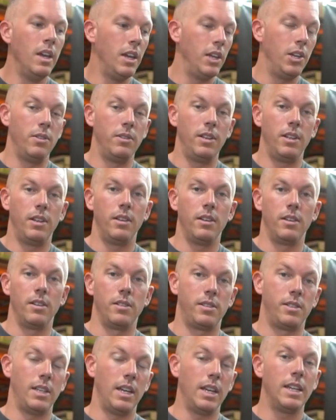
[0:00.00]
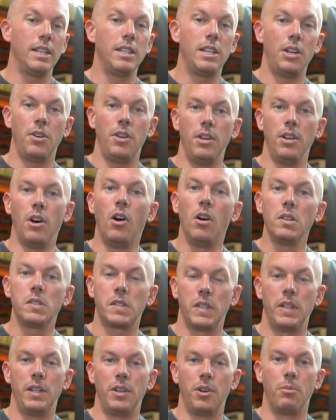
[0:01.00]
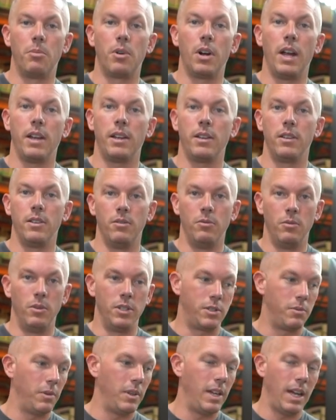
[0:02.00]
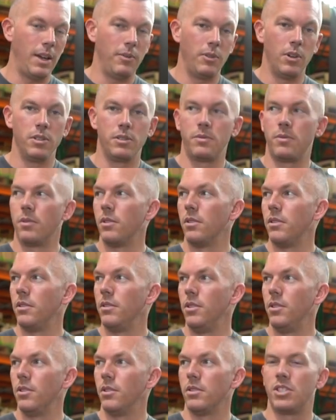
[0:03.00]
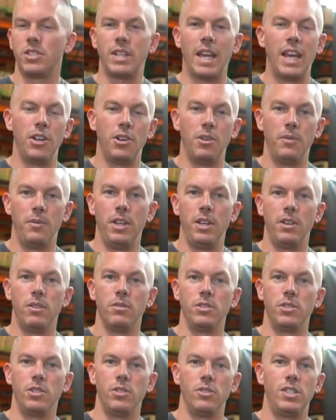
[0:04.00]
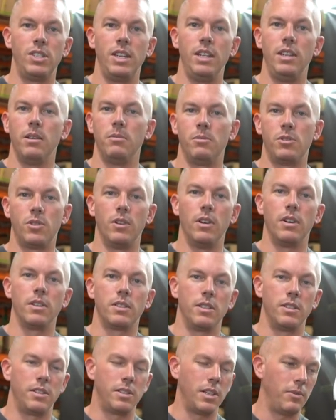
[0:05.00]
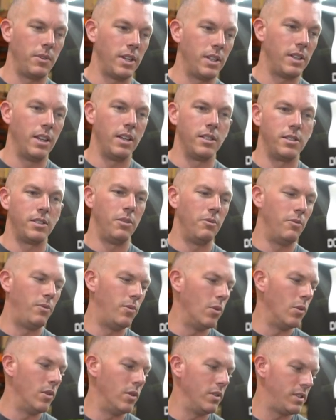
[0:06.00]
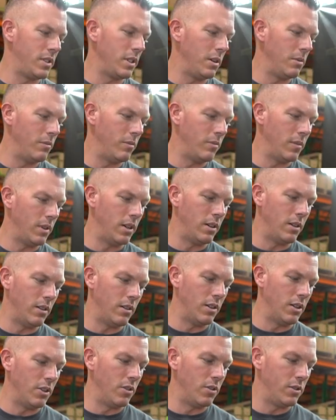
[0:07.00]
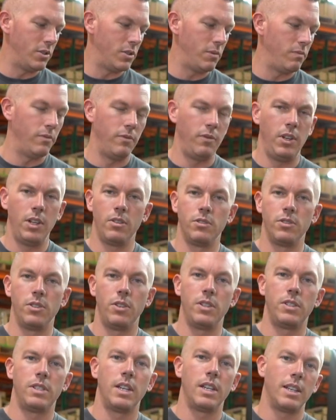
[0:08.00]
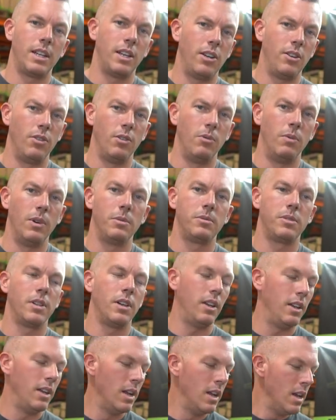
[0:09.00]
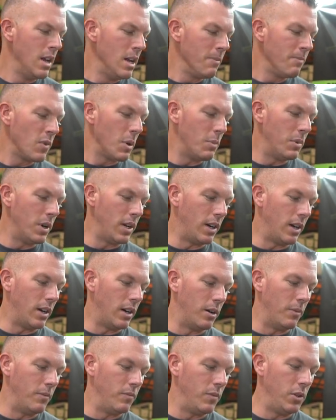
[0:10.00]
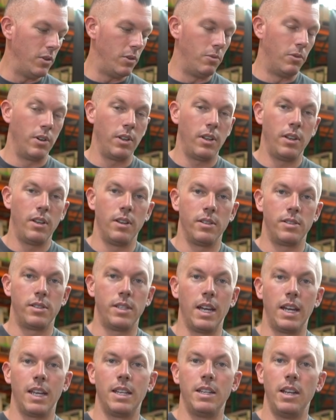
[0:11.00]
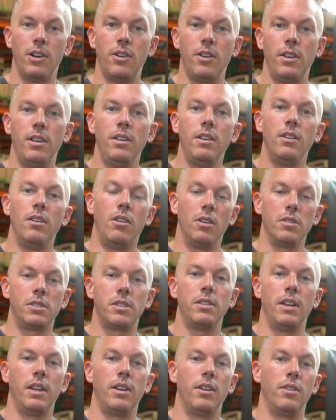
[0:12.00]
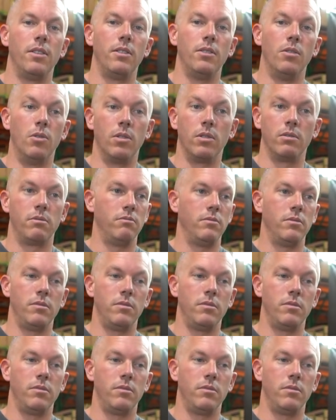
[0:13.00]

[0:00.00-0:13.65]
need to get a secondary alternator bracket, which we have those for your standard vehicles, your GM trucks and stuff like that, some Ford, some other vehicles. You can take that out on the website. But you'd want to get a secondary alternator, or